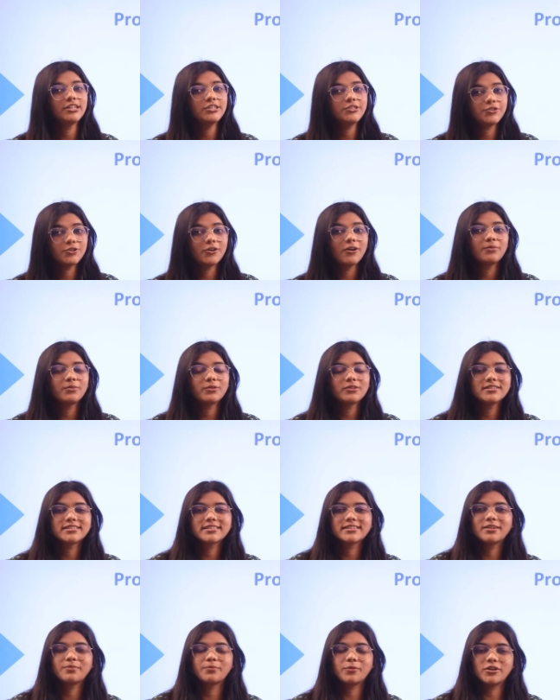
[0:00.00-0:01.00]
job roles
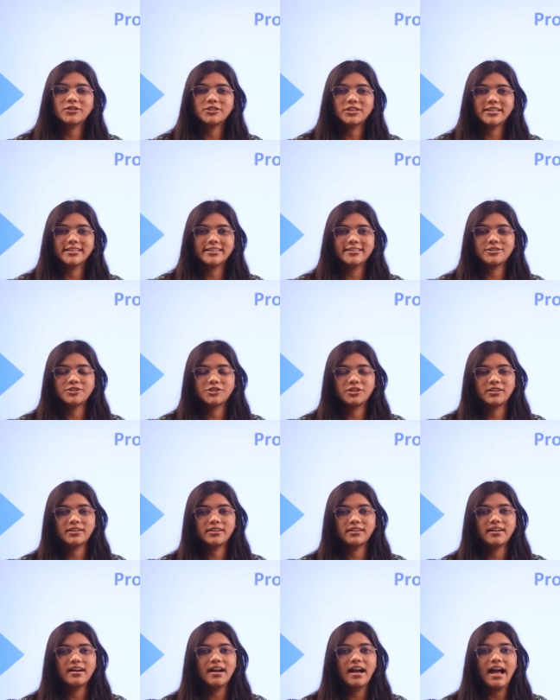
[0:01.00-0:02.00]
in a project
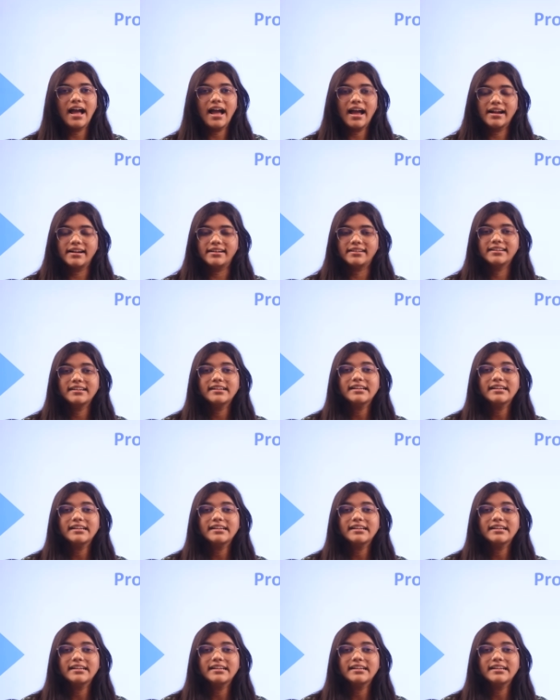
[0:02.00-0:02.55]
engineer, and